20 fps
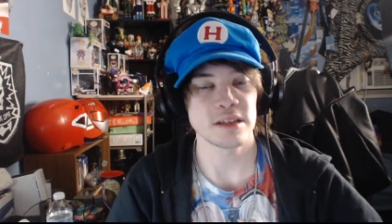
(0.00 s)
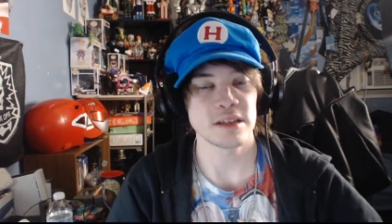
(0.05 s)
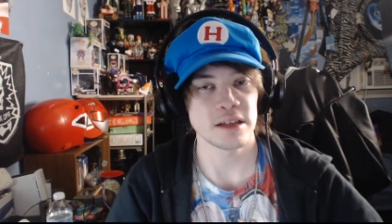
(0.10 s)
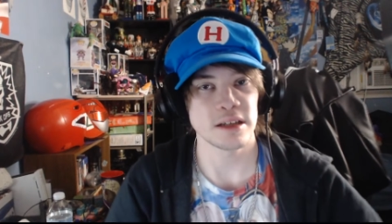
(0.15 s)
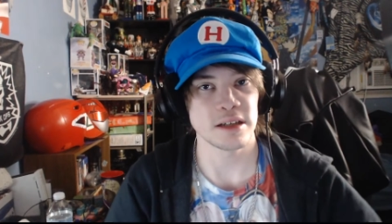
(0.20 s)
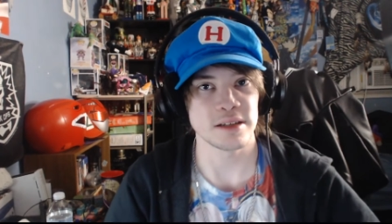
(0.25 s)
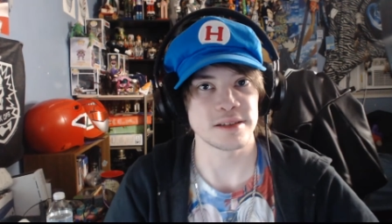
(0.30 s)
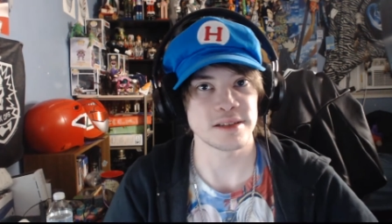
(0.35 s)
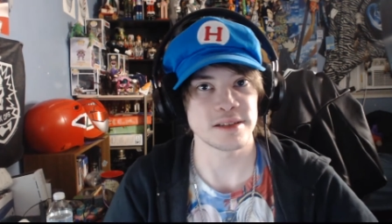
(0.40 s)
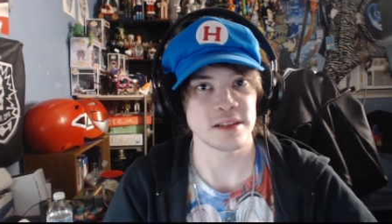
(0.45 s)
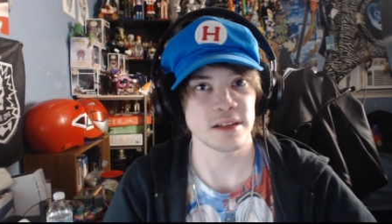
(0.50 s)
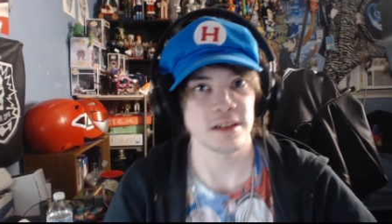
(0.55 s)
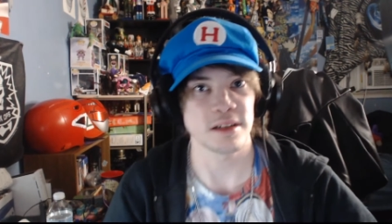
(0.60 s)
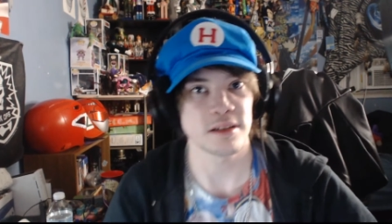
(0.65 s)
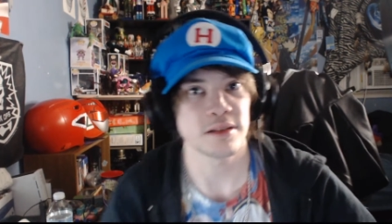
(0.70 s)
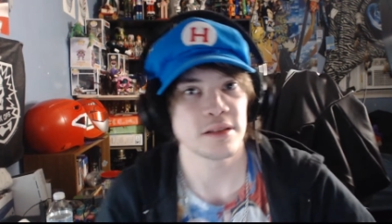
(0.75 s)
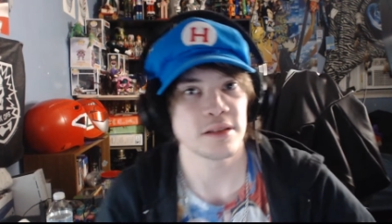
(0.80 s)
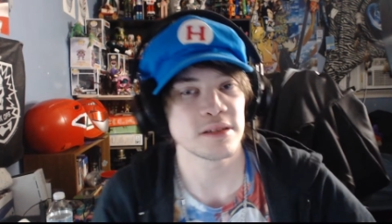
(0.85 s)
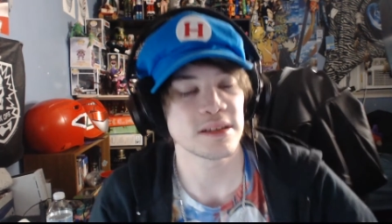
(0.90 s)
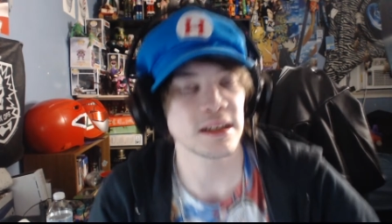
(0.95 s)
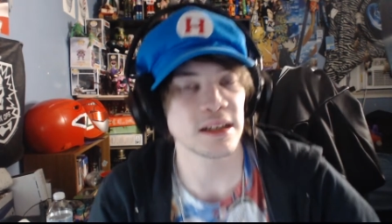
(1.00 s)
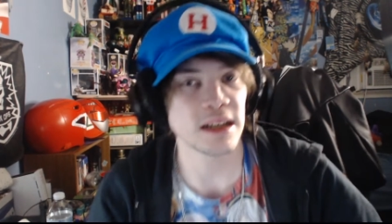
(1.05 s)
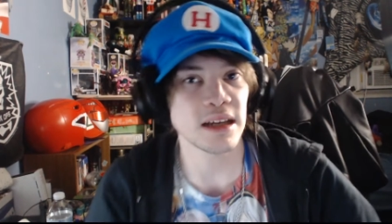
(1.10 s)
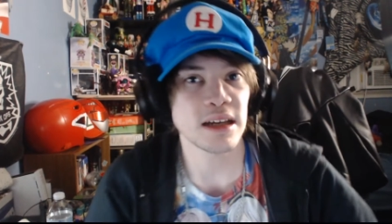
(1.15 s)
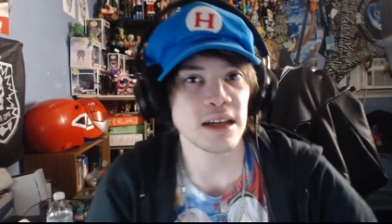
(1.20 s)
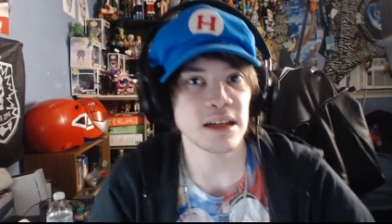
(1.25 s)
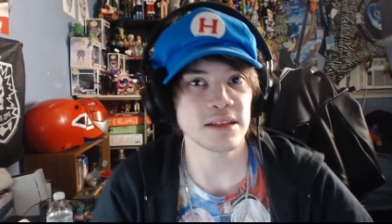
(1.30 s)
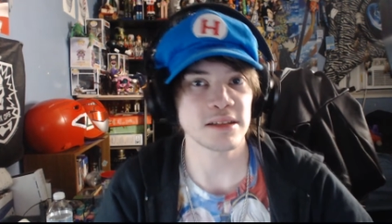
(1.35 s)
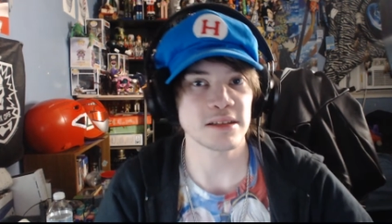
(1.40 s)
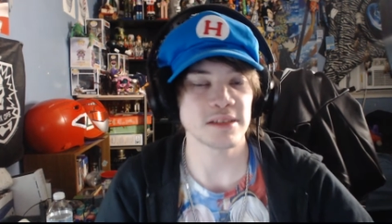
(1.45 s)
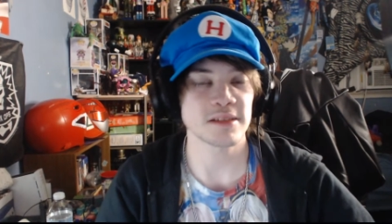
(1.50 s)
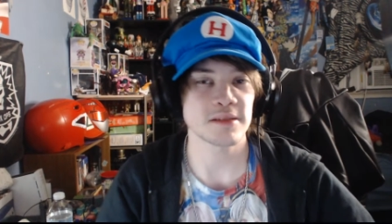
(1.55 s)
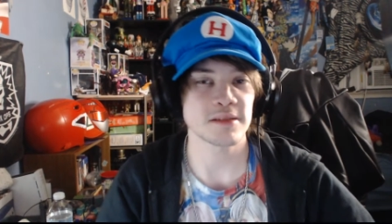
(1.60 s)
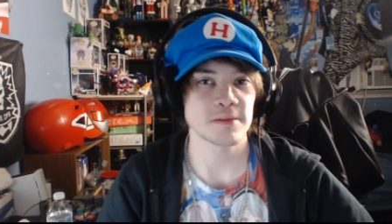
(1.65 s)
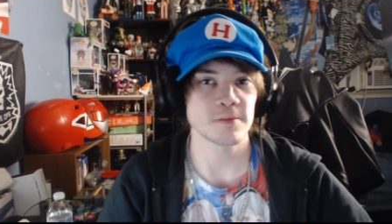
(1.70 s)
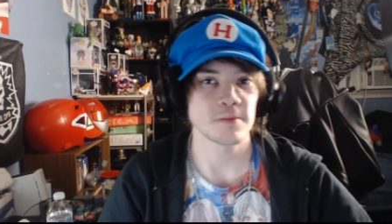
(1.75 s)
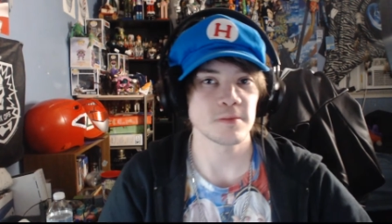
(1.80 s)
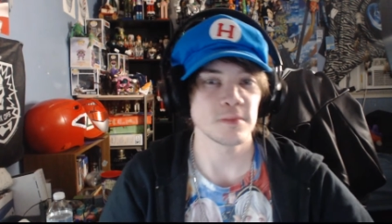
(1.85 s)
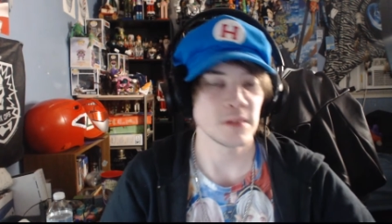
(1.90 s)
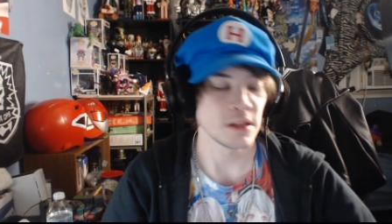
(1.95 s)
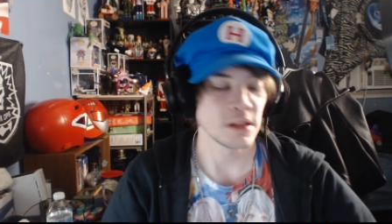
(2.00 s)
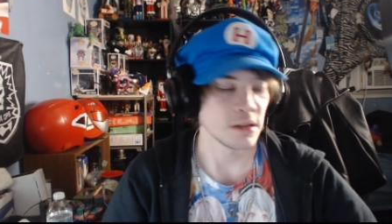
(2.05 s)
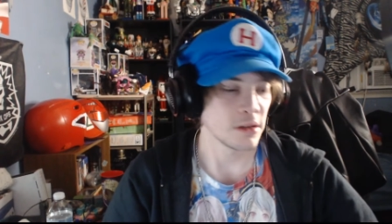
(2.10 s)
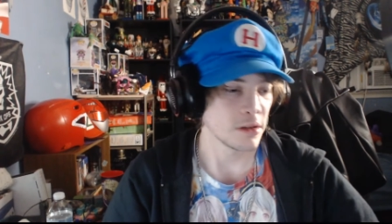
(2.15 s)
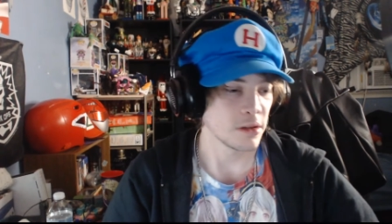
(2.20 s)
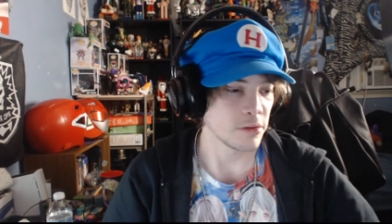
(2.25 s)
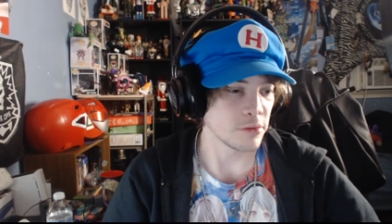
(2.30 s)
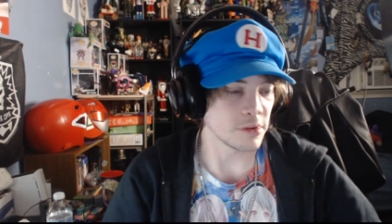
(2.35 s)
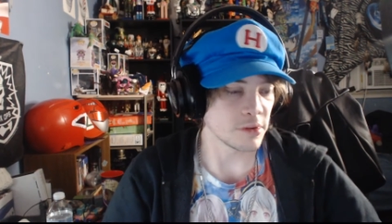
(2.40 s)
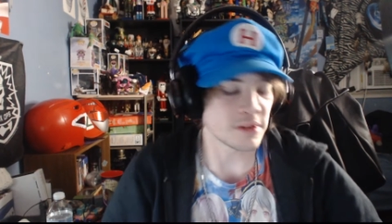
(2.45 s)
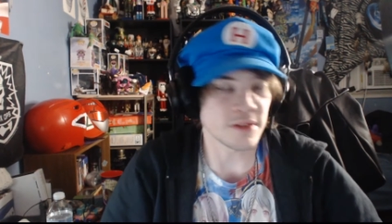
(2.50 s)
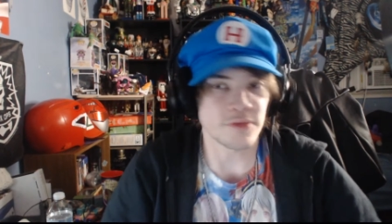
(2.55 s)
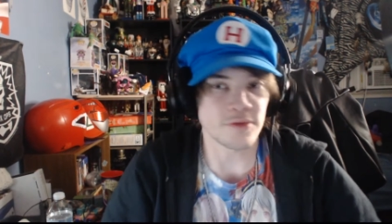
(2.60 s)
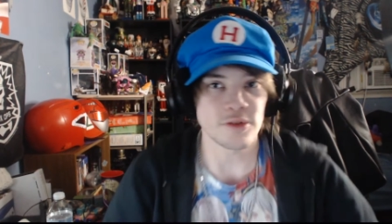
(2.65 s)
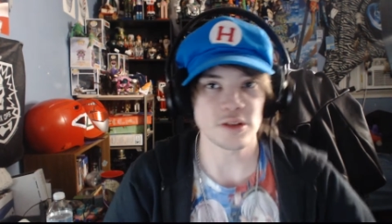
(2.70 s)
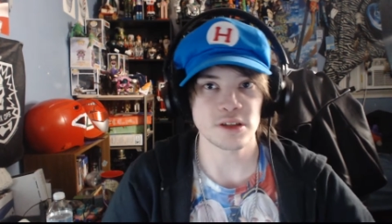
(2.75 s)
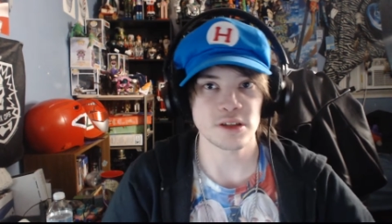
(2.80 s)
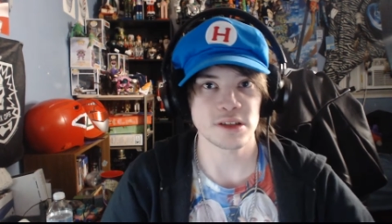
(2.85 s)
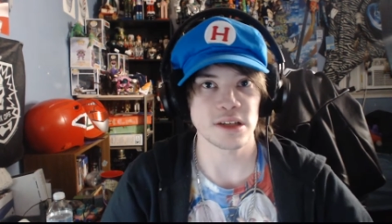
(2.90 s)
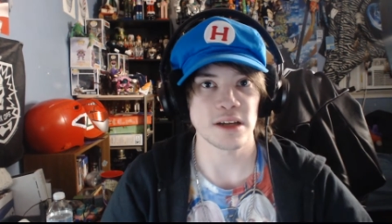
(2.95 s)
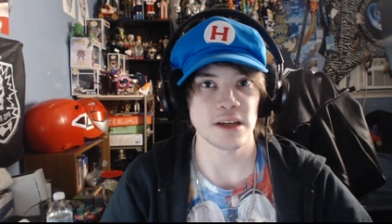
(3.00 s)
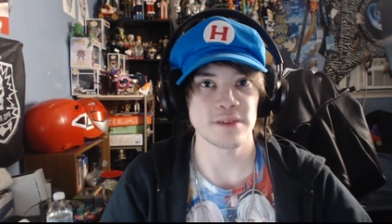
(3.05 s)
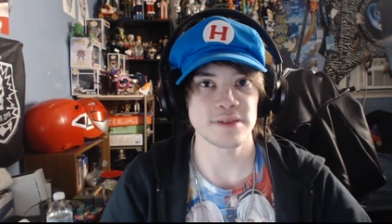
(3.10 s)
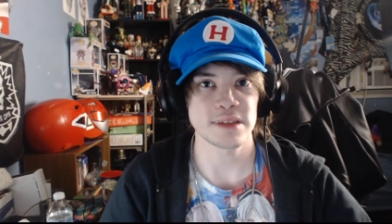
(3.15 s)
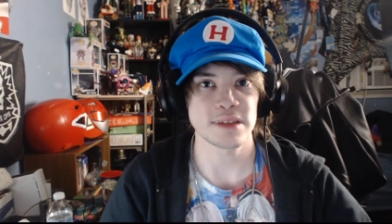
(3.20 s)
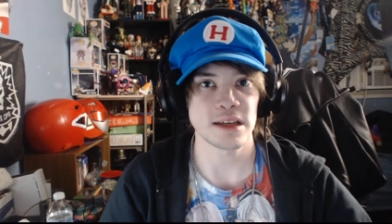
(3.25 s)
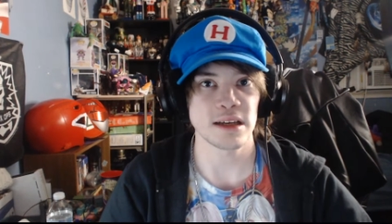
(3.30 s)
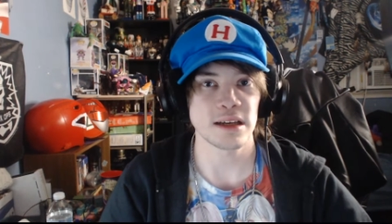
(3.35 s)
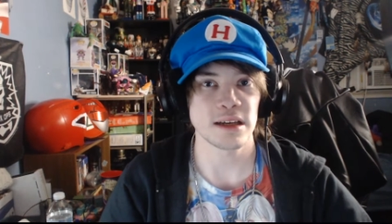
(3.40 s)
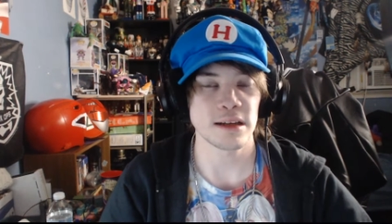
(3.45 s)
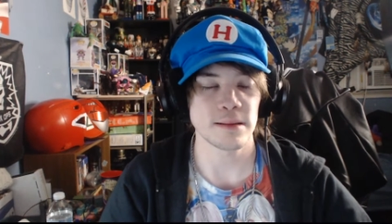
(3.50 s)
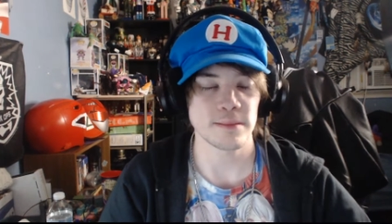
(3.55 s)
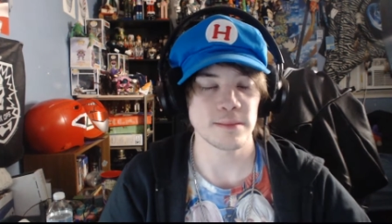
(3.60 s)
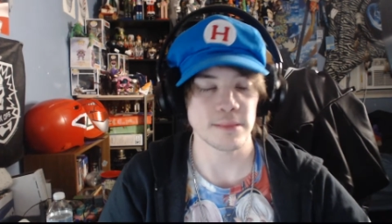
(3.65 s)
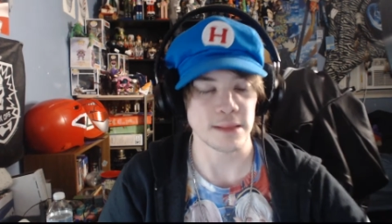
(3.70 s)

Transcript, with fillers: Hudson here, and today I just want to first off say